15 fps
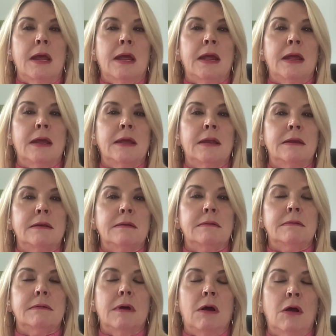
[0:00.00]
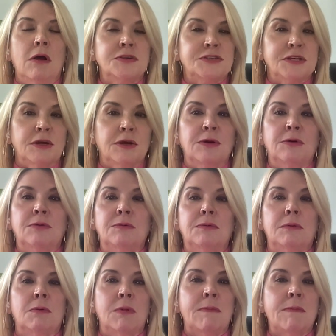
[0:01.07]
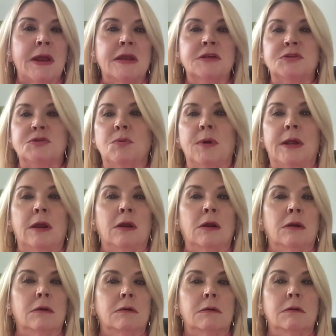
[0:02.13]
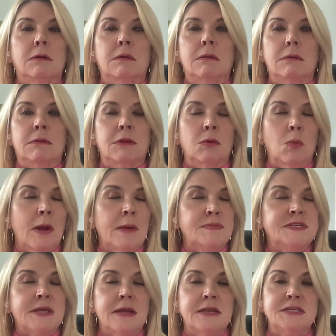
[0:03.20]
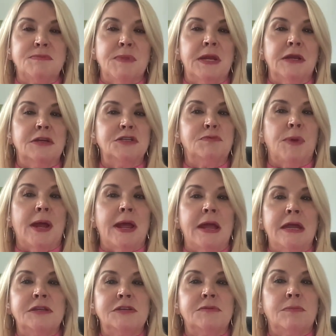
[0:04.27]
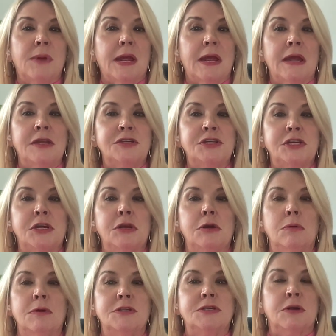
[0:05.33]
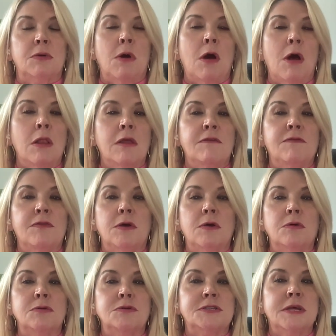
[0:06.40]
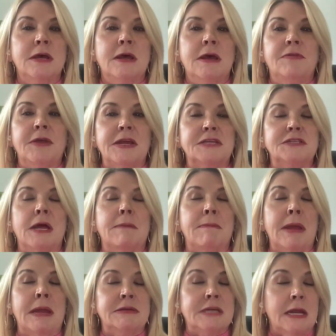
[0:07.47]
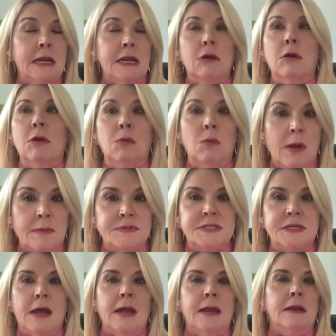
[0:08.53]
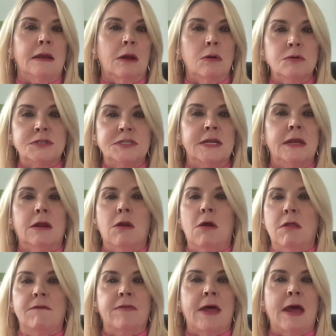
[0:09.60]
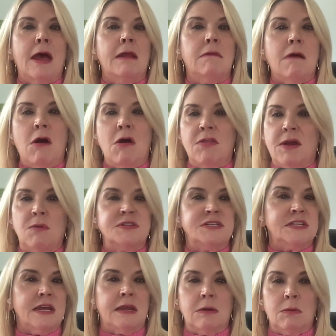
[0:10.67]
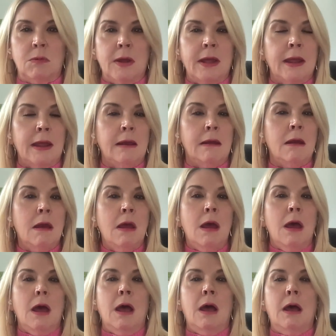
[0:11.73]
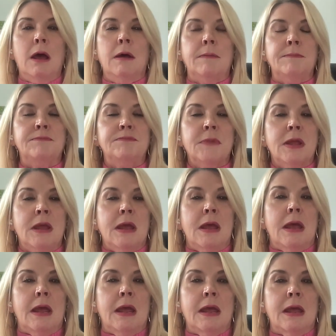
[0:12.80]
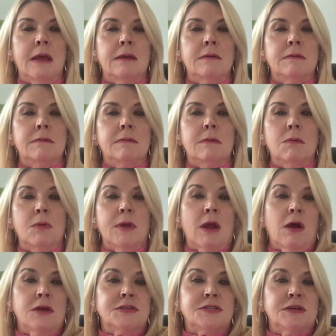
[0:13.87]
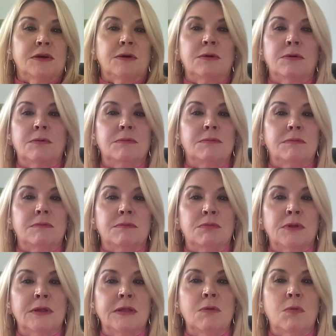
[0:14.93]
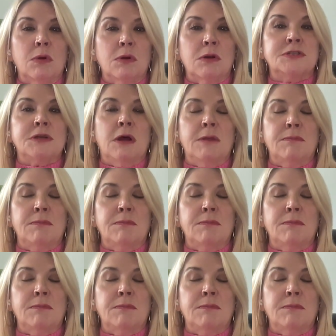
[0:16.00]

And also we made it to where their website is managed by HQ. And so all of those things like maintaining your own website and hosting and all that was taken away. And we also really worked